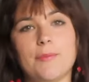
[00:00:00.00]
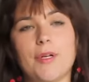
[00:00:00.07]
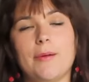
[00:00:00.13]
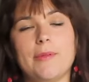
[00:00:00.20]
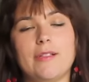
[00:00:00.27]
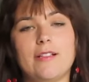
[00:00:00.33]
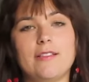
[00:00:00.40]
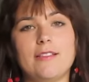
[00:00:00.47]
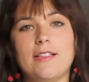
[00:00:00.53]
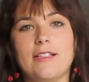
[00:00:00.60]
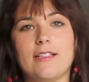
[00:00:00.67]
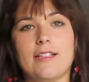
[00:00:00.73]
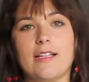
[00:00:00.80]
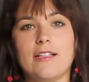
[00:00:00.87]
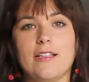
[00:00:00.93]
I'm probably not
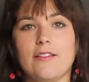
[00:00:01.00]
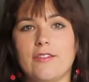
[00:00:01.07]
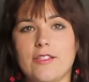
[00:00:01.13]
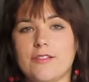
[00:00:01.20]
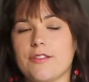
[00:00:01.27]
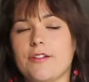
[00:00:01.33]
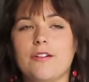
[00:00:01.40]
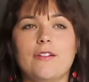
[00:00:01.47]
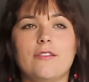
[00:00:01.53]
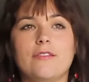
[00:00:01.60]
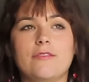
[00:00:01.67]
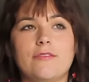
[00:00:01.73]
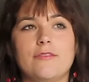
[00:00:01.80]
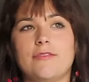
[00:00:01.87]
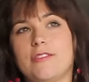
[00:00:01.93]
letting any of these go